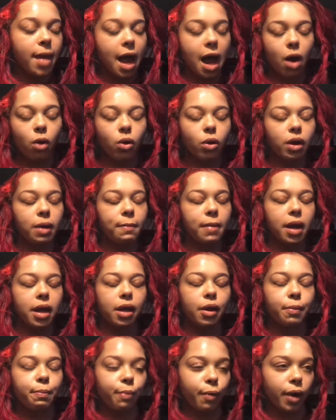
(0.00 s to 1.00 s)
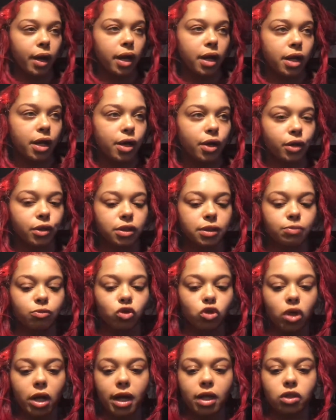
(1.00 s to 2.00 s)
I'll go get my hair braided or some
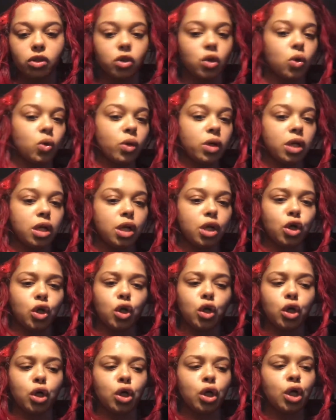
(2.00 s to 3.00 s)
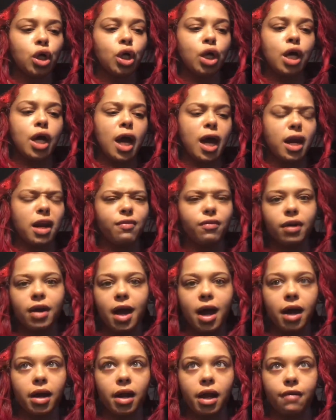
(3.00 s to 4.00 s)
track sewed in, or I never
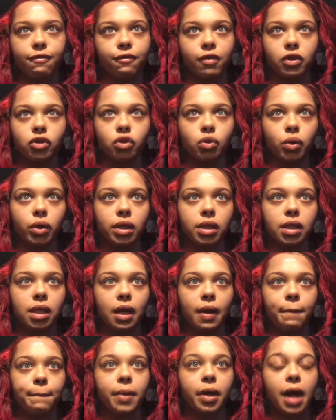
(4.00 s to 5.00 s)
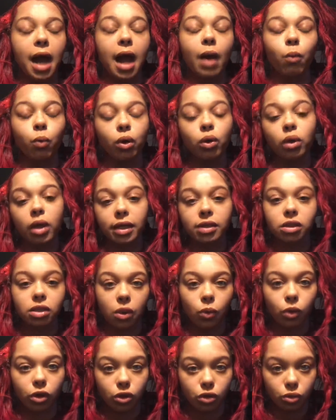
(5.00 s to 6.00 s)
got a frontal or anything, but I will let
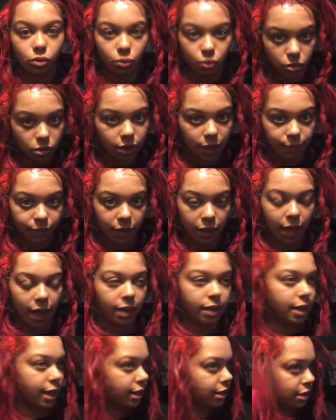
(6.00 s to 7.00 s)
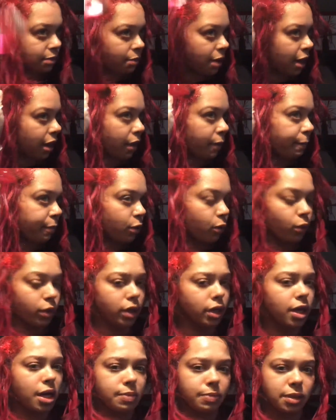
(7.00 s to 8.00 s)
someone do something like that to my hair. But when
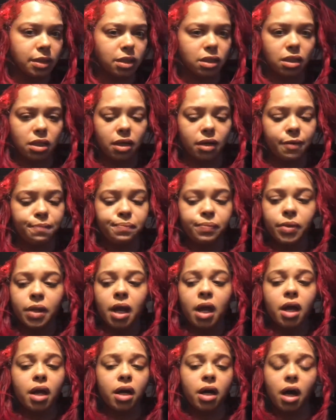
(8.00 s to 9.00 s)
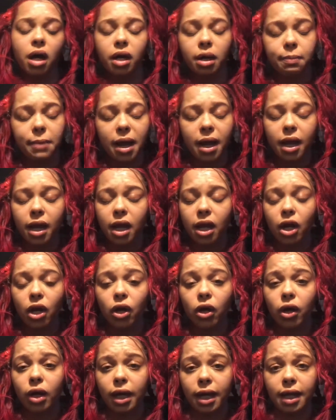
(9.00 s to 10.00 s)
it comes to cutting my
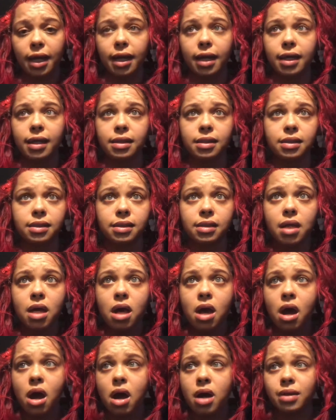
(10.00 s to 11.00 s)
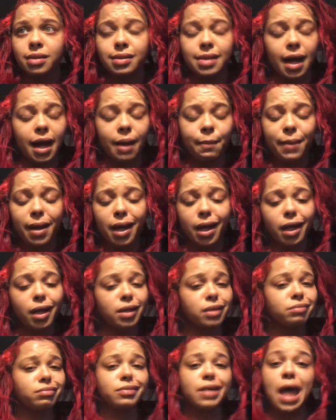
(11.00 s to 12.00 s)
hair and dyeing my
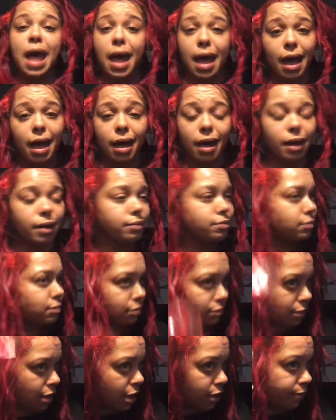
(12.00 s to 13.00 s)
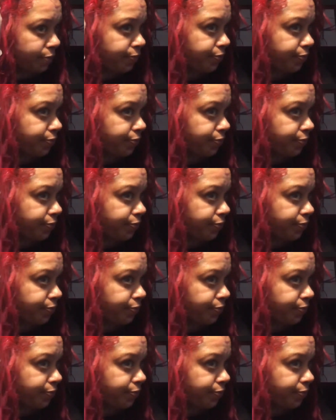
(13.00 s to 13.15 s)
hair, no.